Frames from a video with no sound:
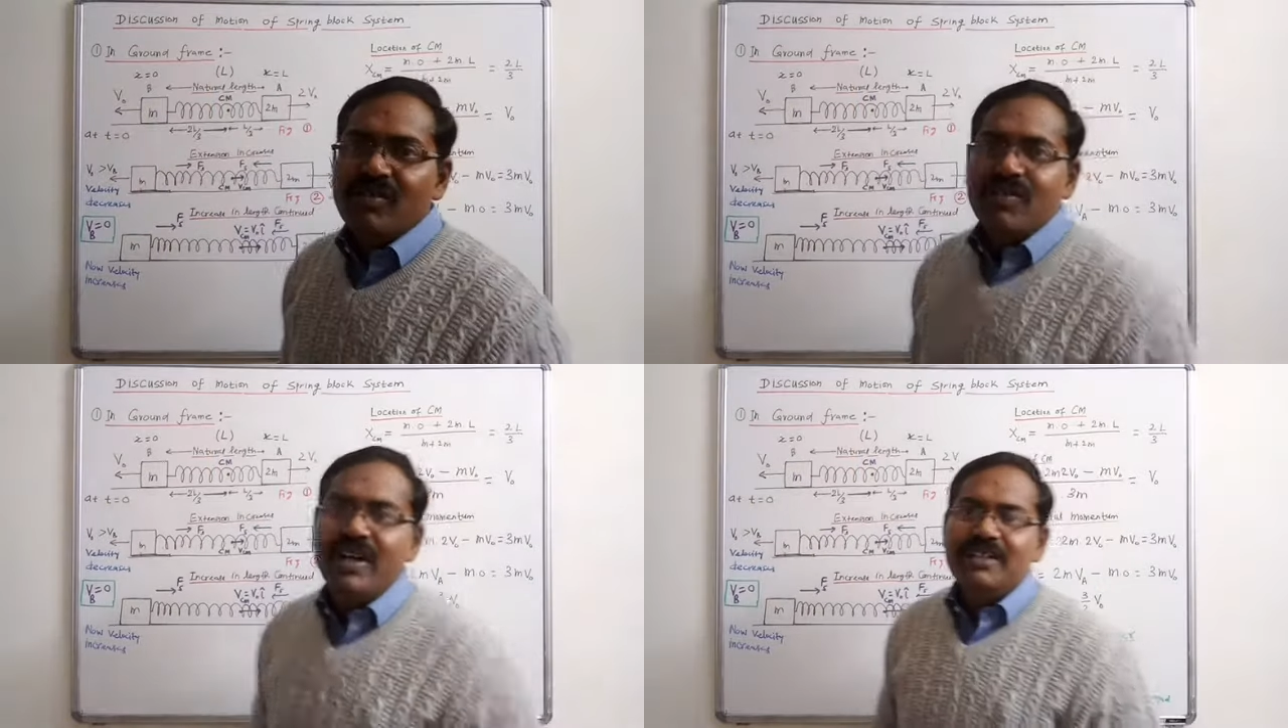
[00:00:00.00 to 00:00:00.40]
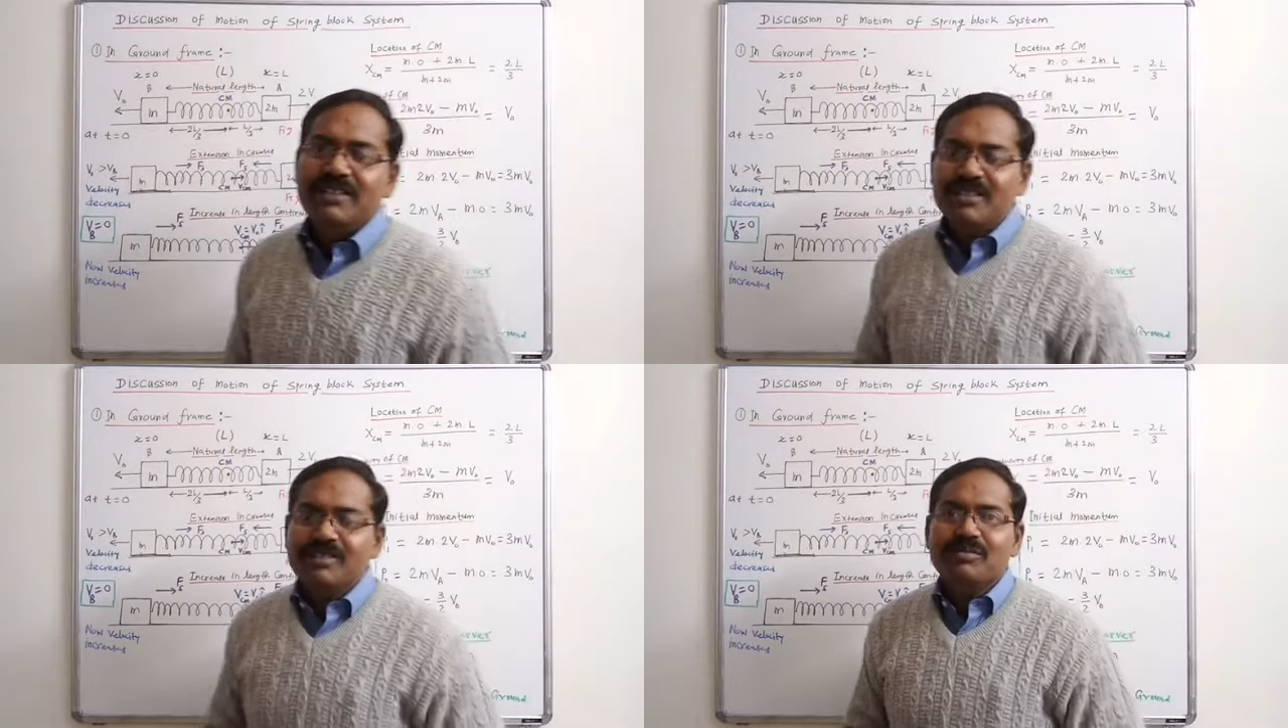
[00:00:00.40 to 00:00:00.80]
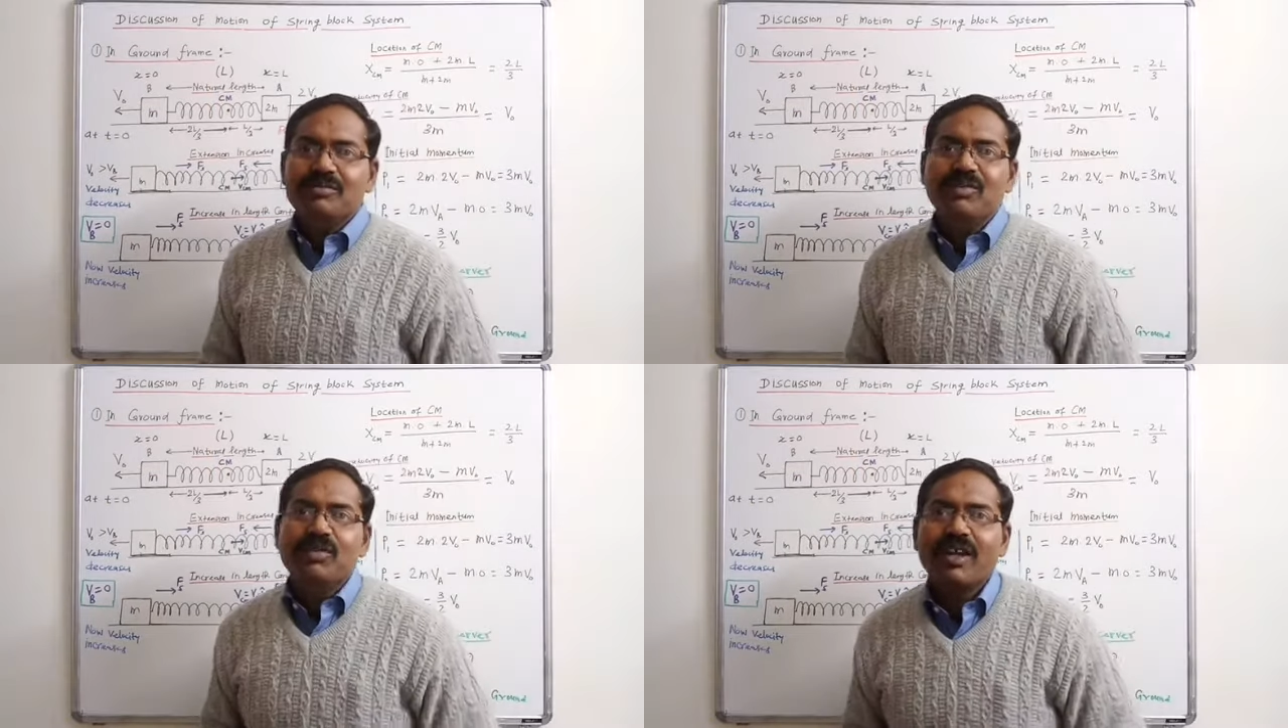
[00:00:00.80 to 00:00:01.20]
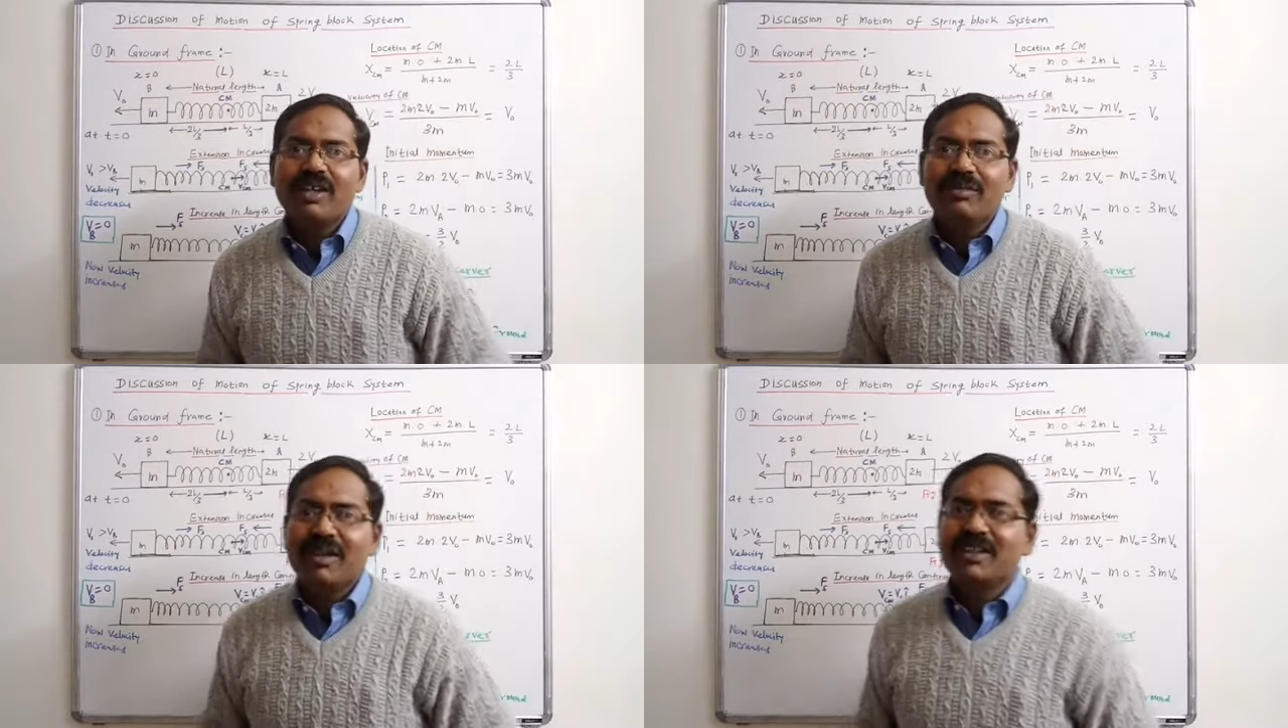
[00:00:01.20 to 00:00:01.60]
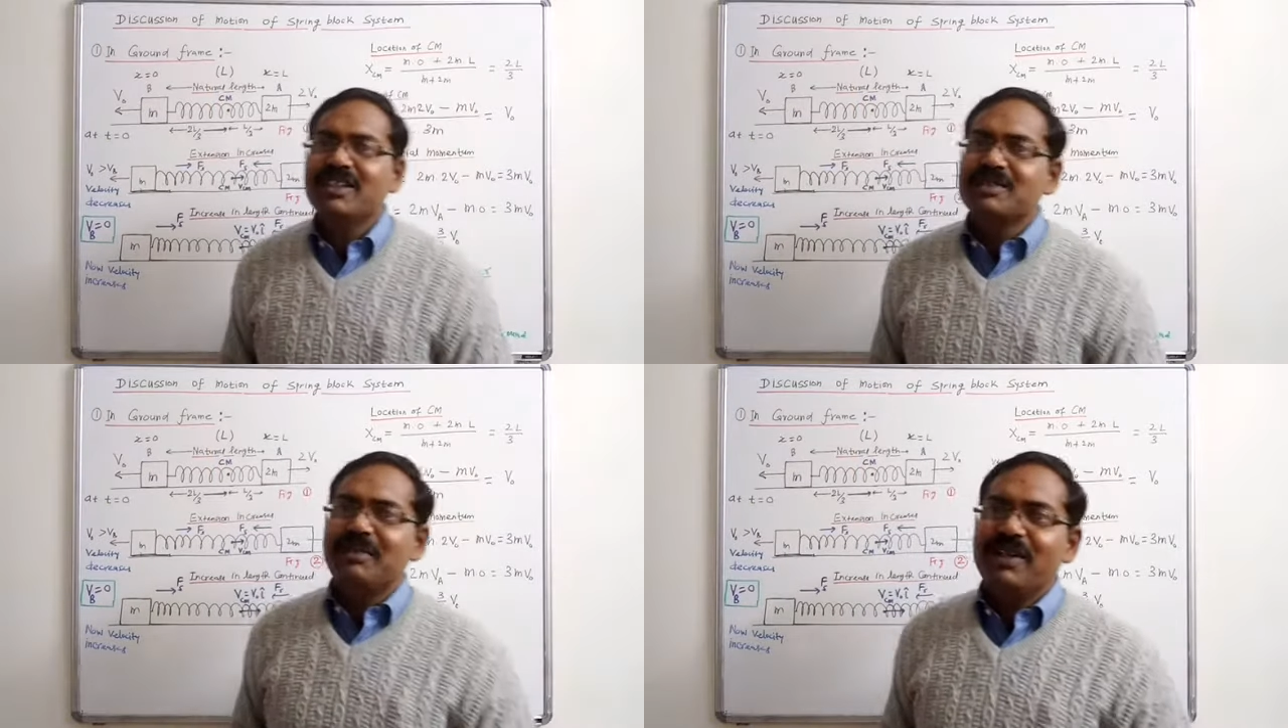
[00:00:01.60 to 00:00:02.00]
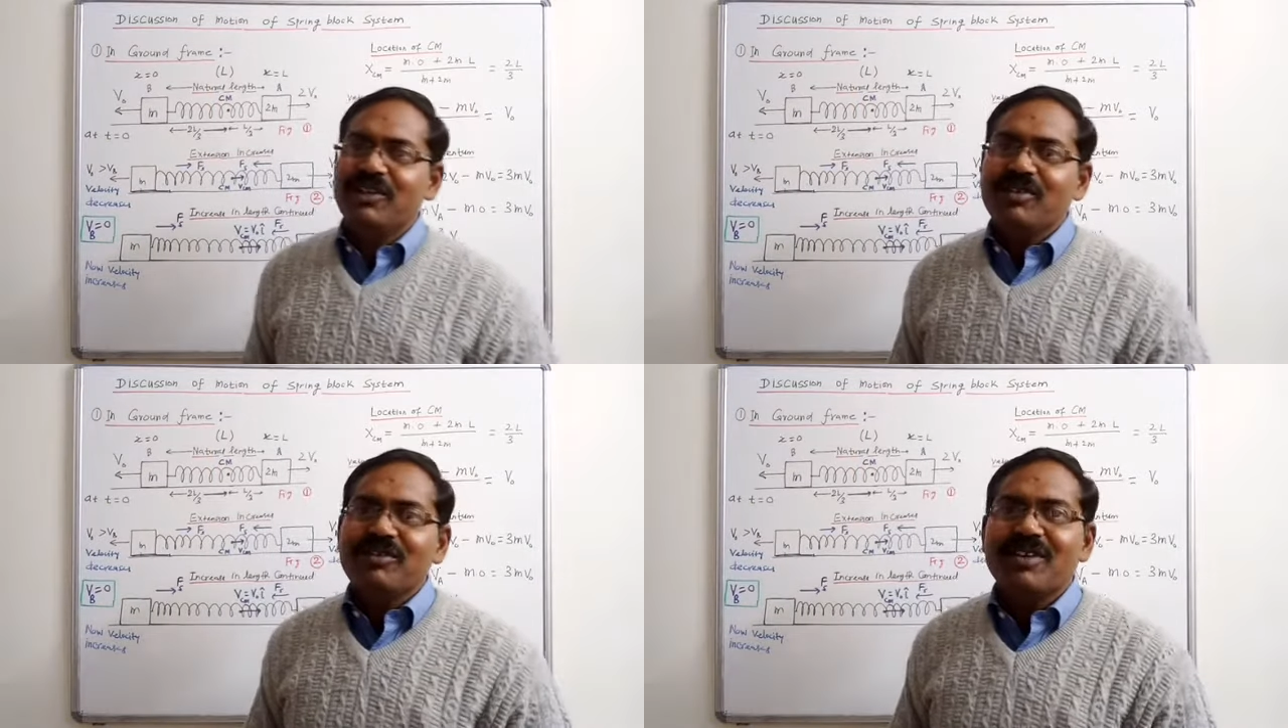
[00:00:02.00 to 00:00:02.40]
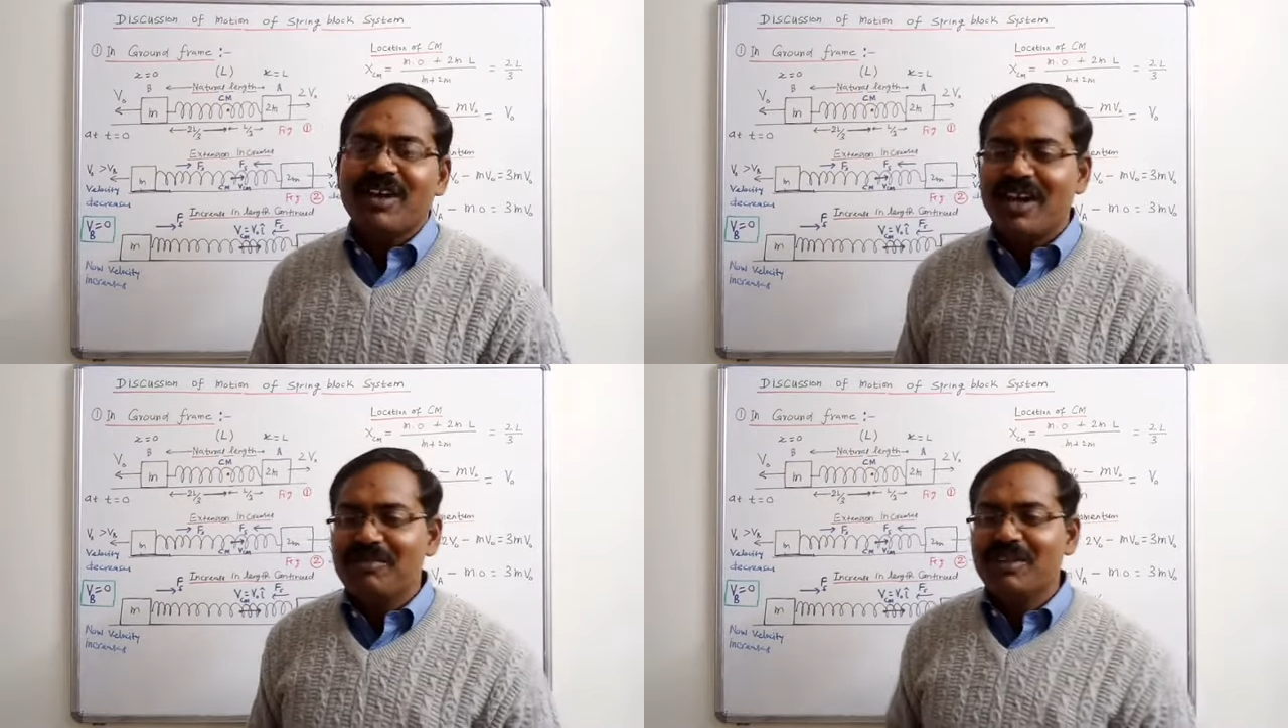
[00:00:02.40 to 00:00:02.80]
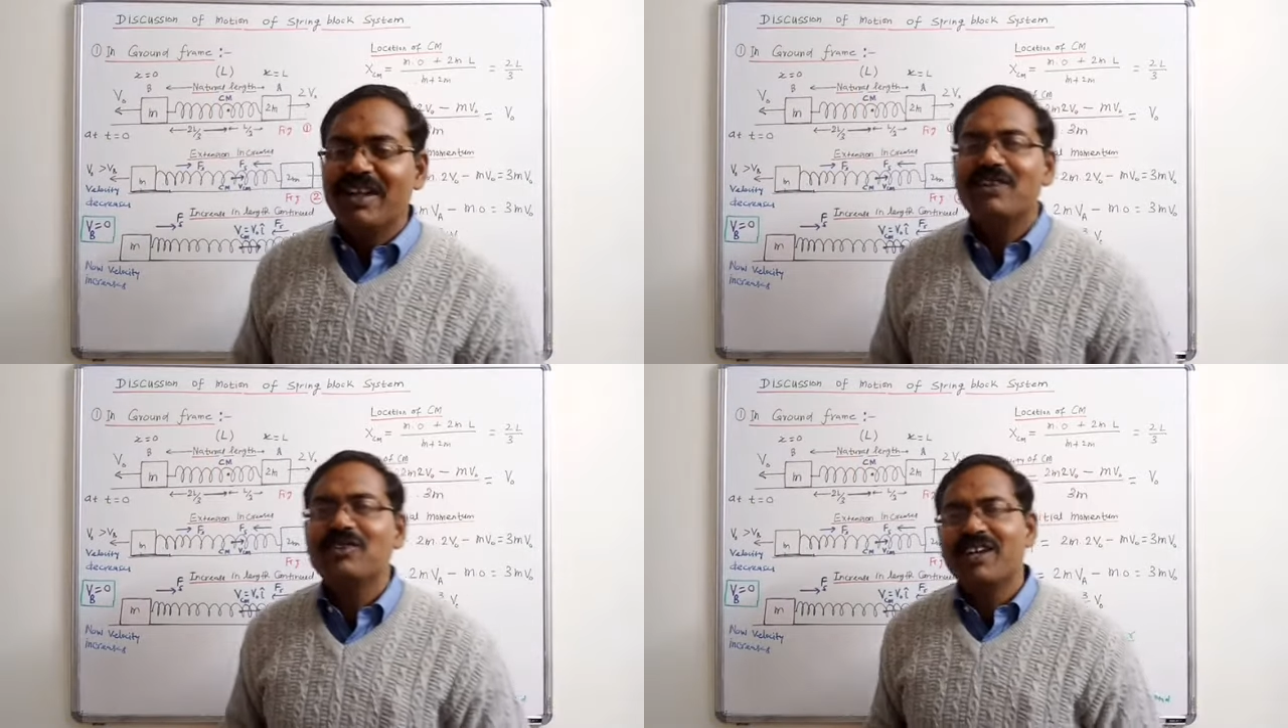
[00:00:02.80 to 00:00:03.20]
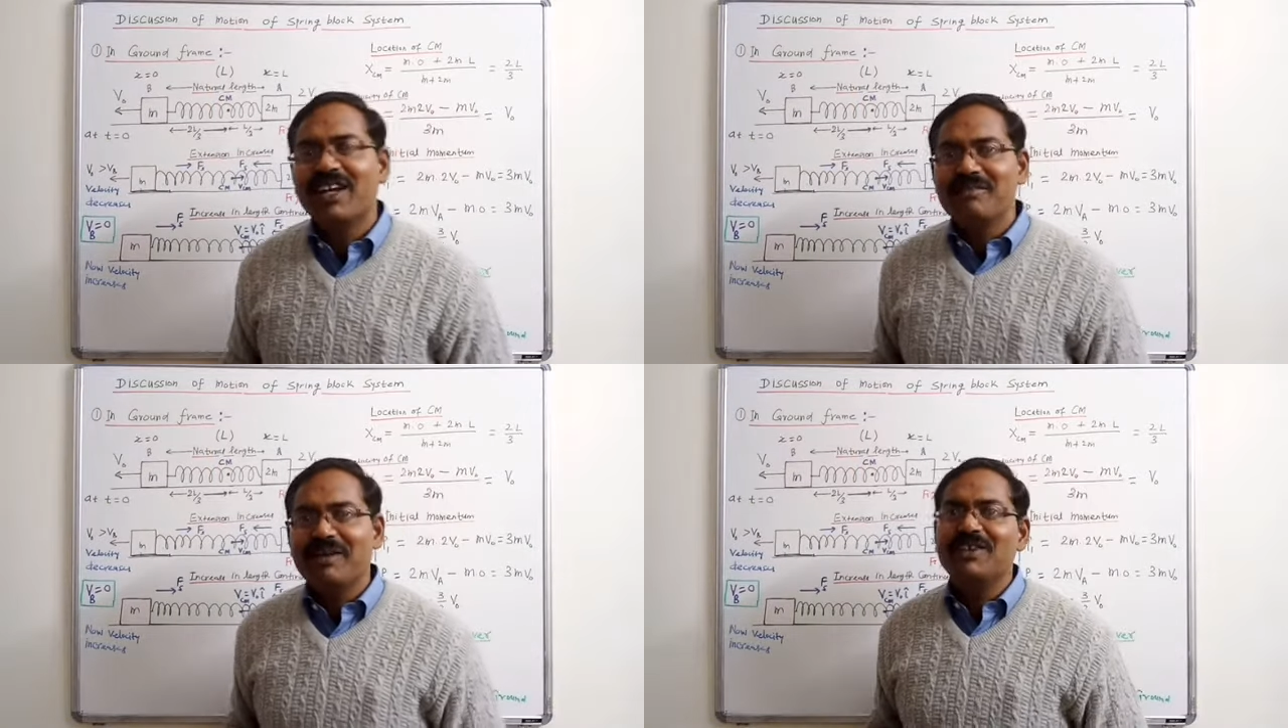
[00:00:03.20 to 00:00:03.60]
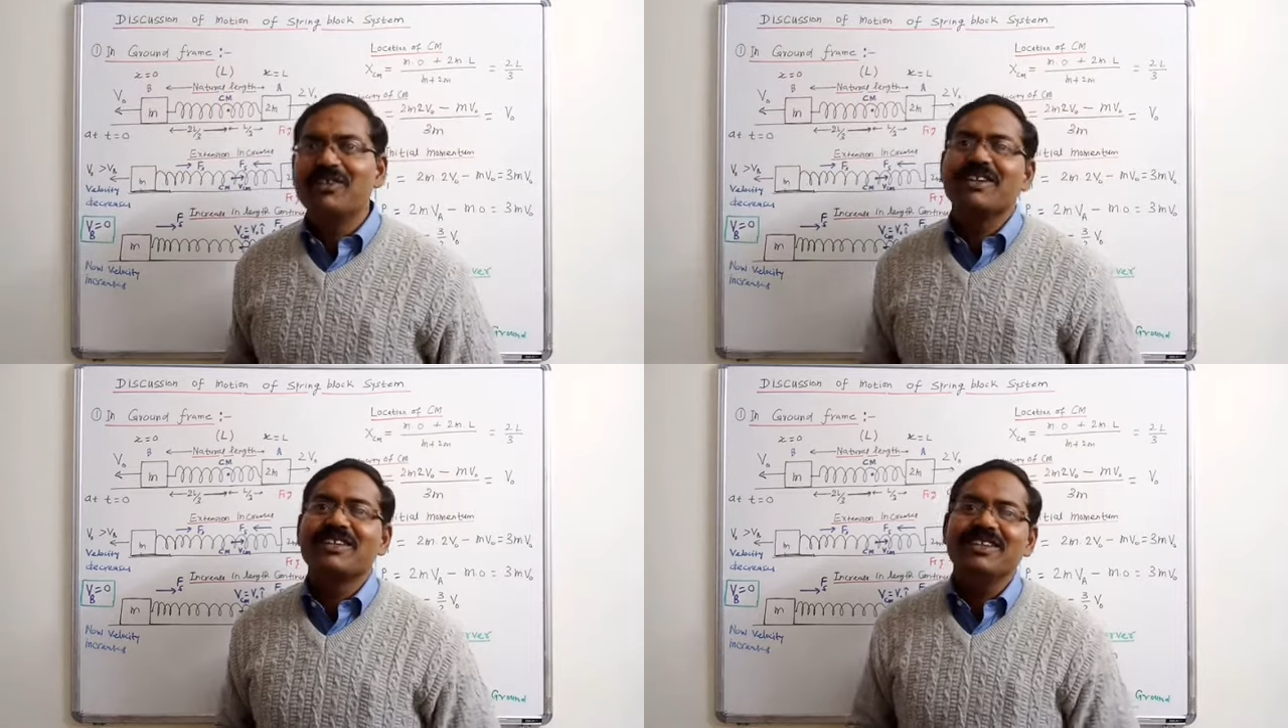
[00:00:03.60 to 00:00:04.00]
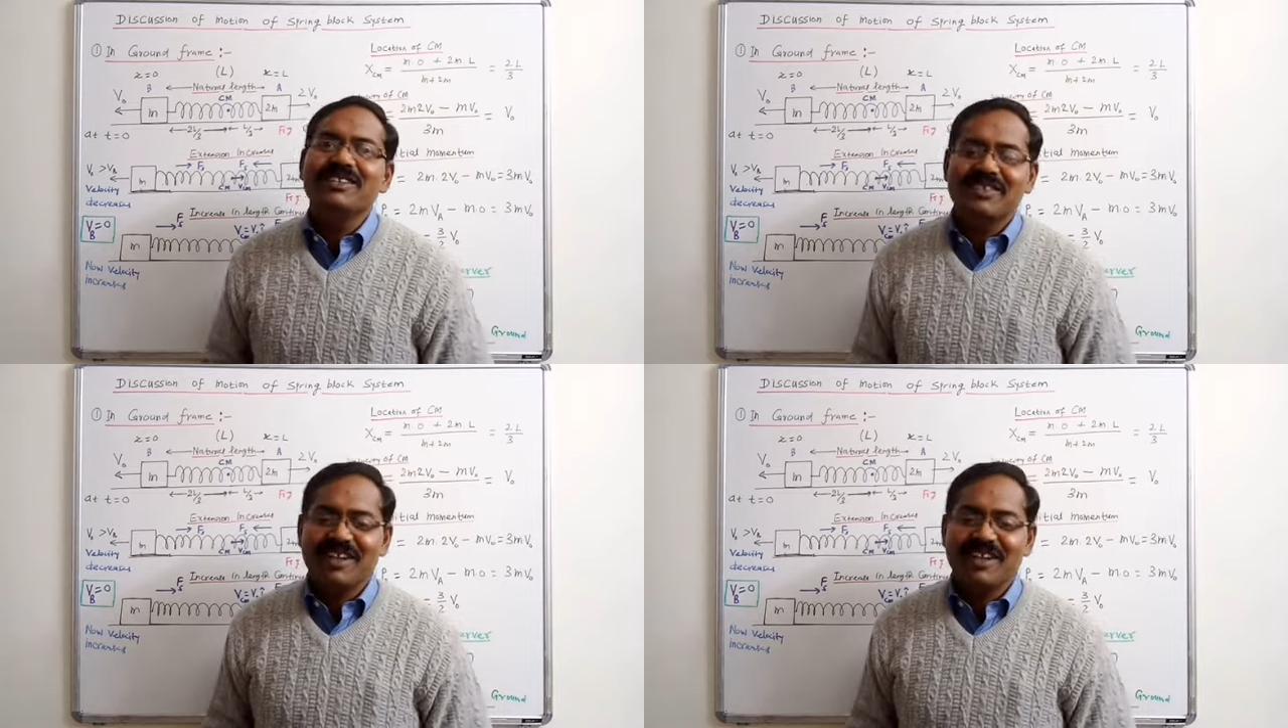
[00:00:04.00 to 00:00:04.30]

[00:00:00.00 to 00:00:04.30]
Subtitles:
Friends, before I begin this video, I would like to tell my location.